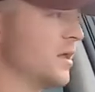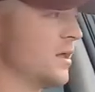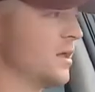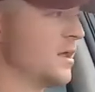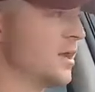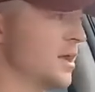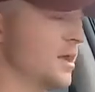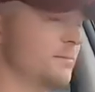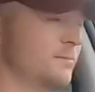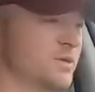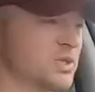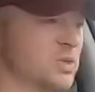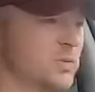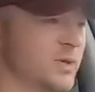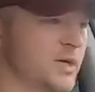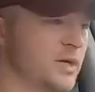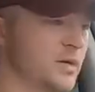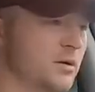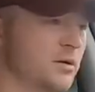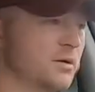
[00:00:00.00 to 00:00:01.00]
In
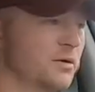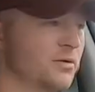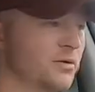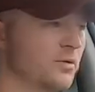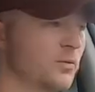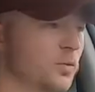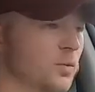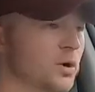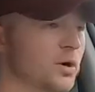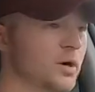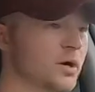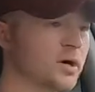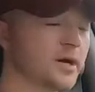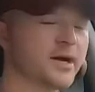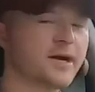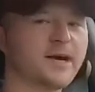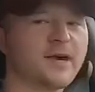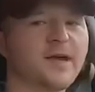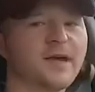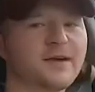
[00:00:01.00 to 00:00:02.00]
between all the work I
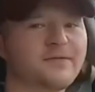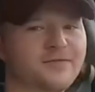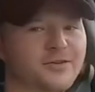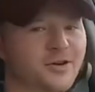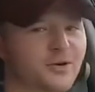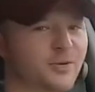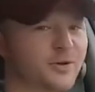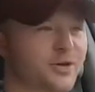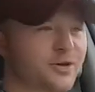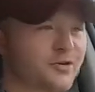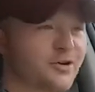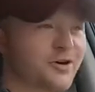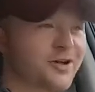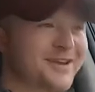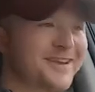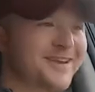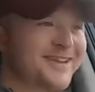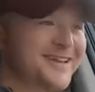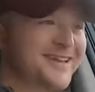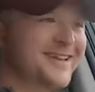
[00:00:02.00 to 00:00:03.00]
have going
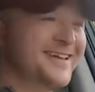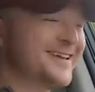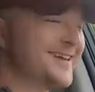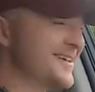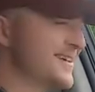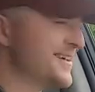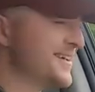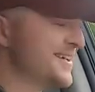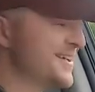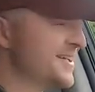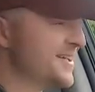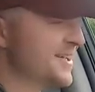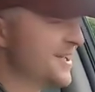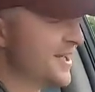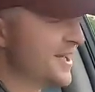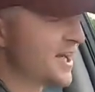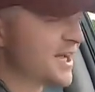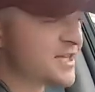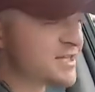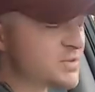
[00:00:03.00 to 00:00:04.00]

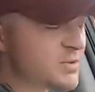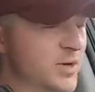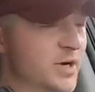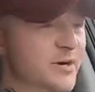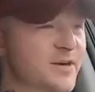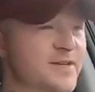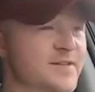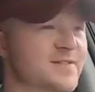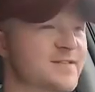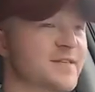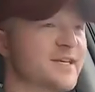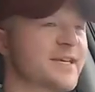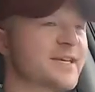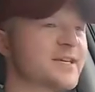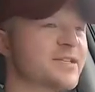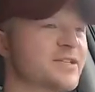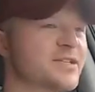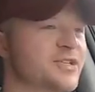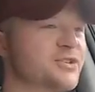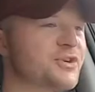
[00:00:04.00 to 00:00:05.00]
on, I swear it's like
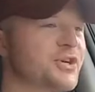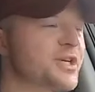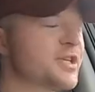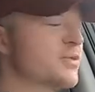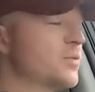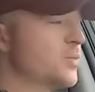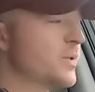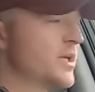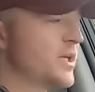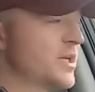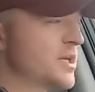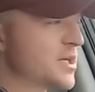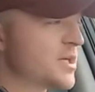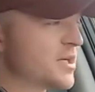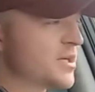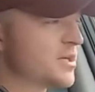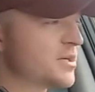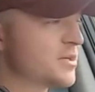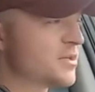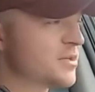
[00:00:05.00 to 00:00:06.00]
during the week,
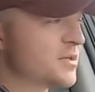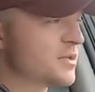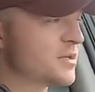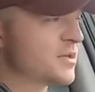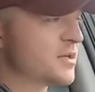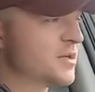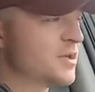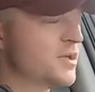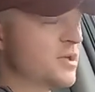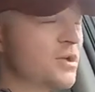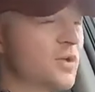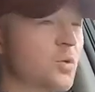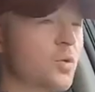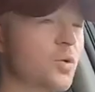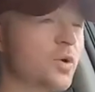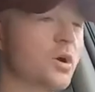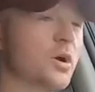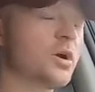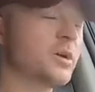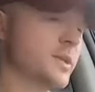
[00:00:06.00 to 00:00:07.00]

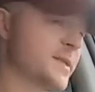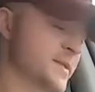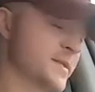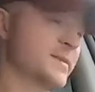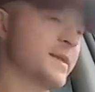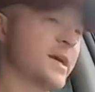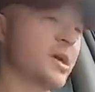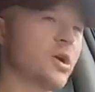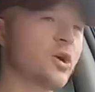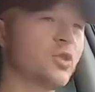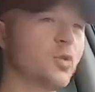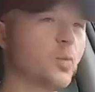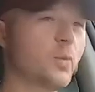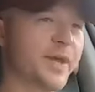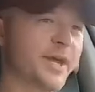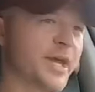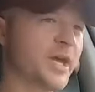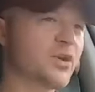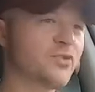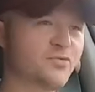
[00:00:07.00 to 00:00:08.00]
or like on the
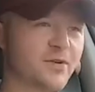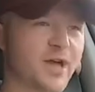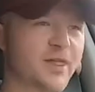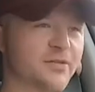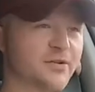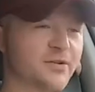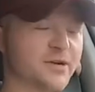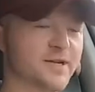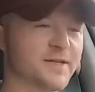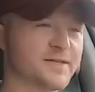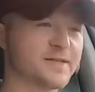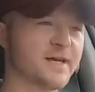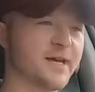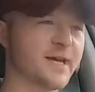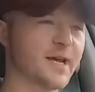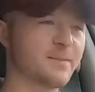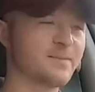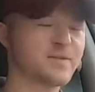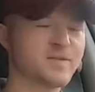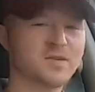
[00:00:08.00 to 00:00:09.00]
weekend rather, it's like
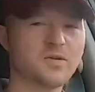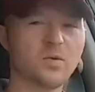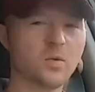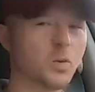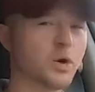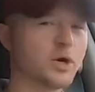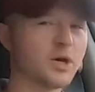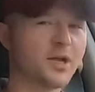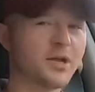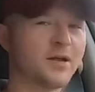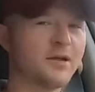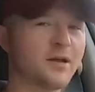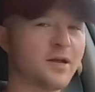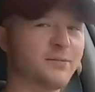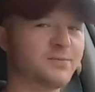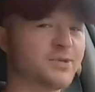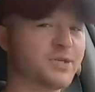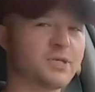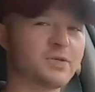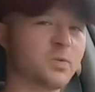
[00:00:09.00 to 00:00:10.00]
I'm still working, I'm
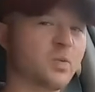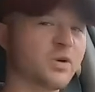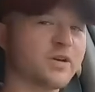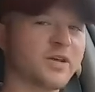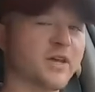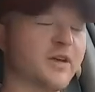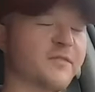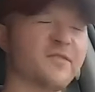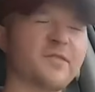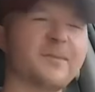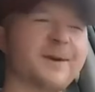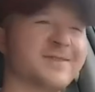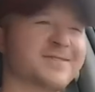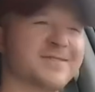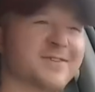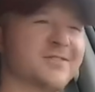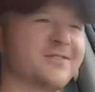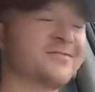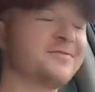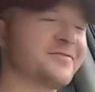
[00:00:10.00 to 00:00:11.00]
just working for
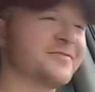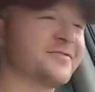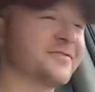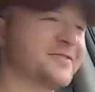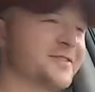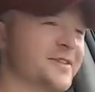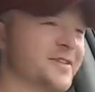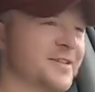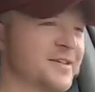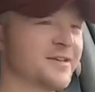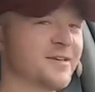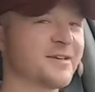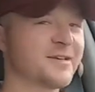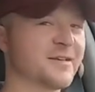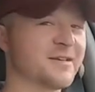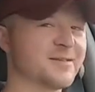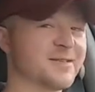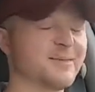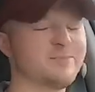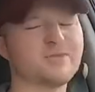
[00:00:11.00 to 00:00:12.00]
myself
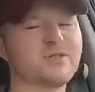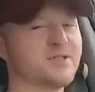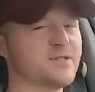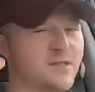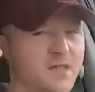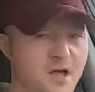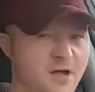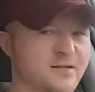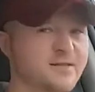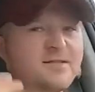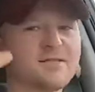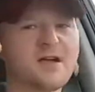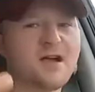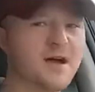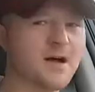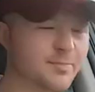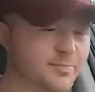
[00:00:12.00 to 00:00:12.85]
because I'm just nonstop.